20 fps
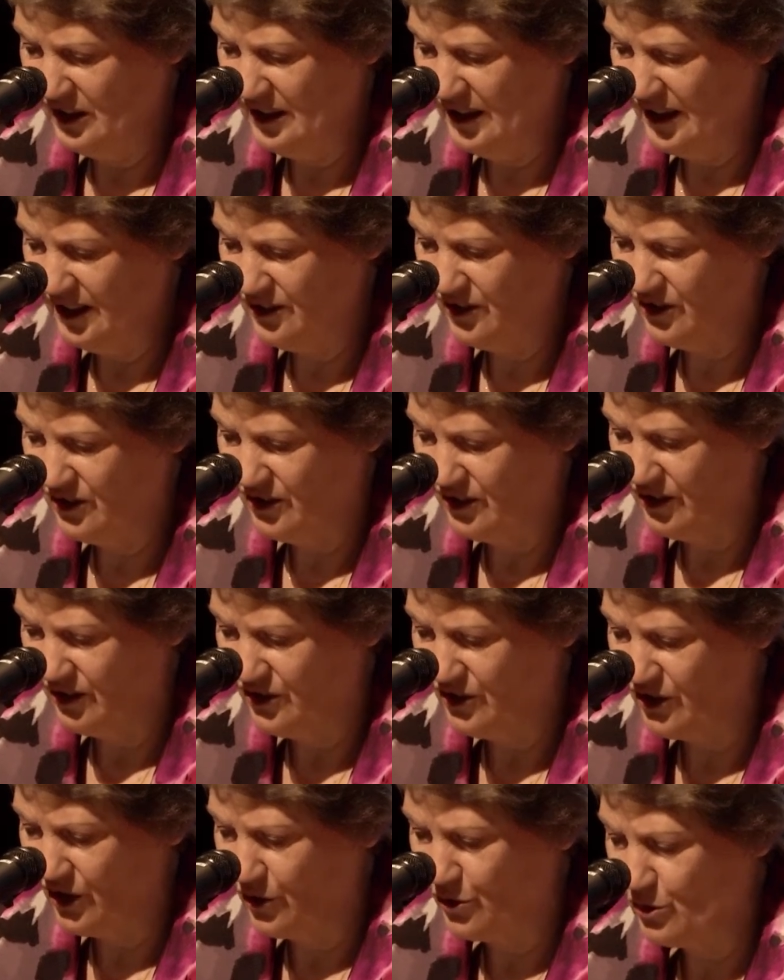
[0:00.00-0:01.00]
nets and
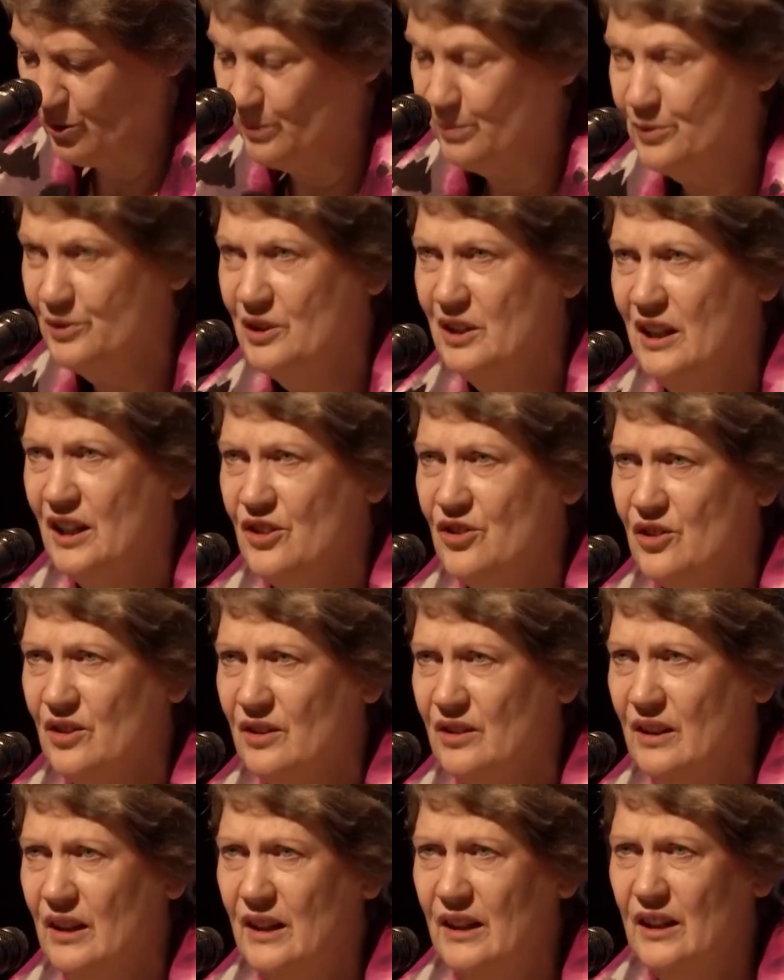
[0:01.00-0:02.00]
social protection